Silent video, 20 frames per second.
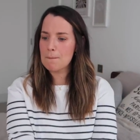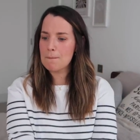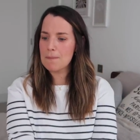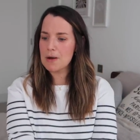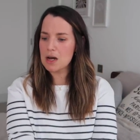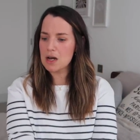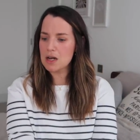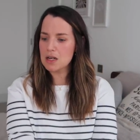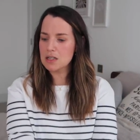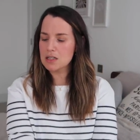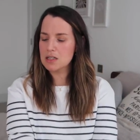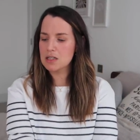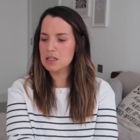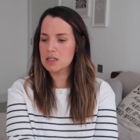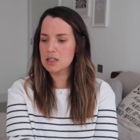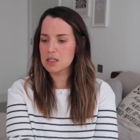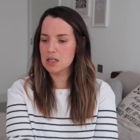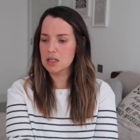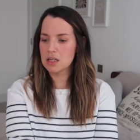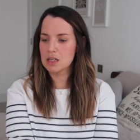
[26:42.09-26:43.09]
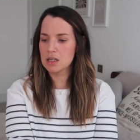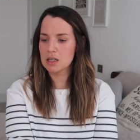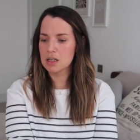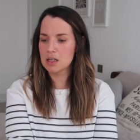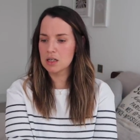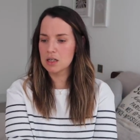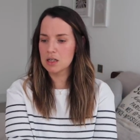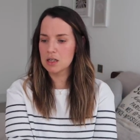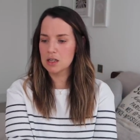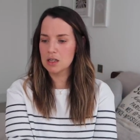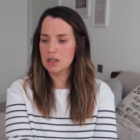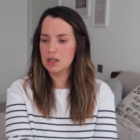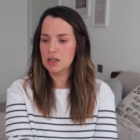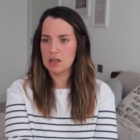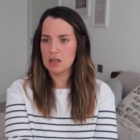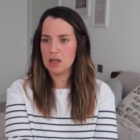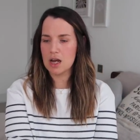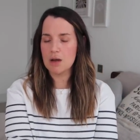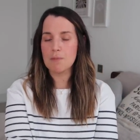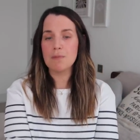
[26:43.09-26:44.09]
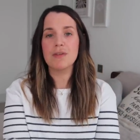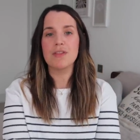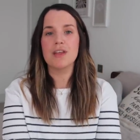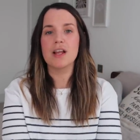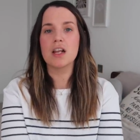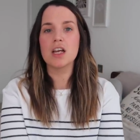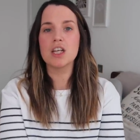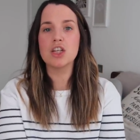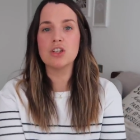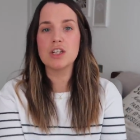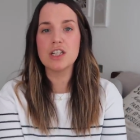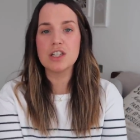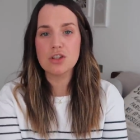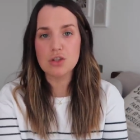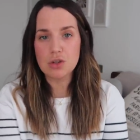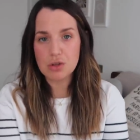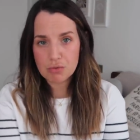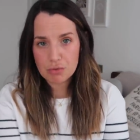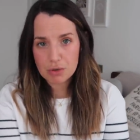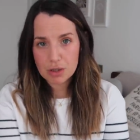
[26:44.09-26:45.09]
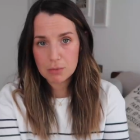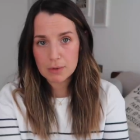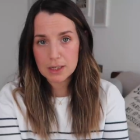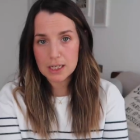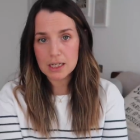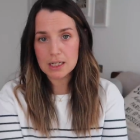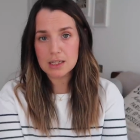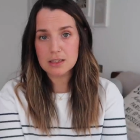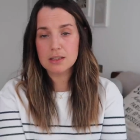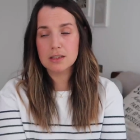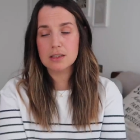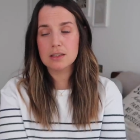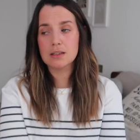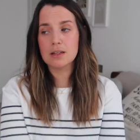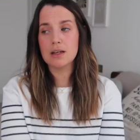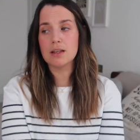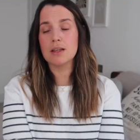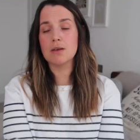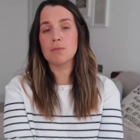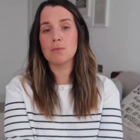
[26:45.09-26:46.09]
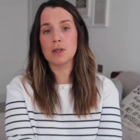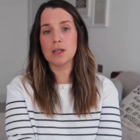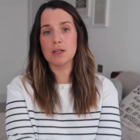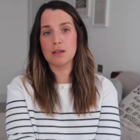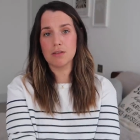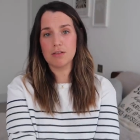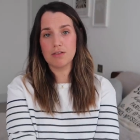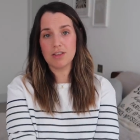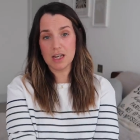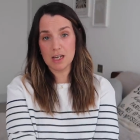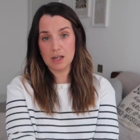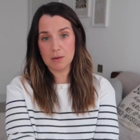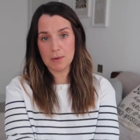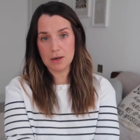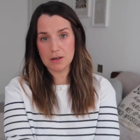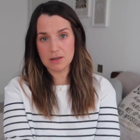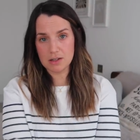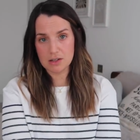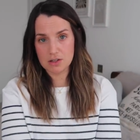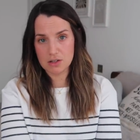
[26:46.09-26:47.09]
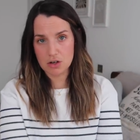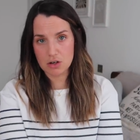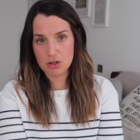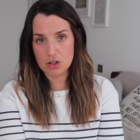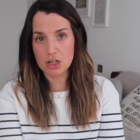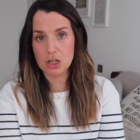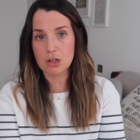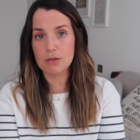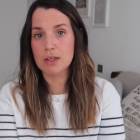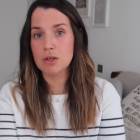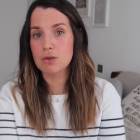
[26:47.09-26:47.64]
But they're like, you need to do 3 wees and then we can think about discharging you.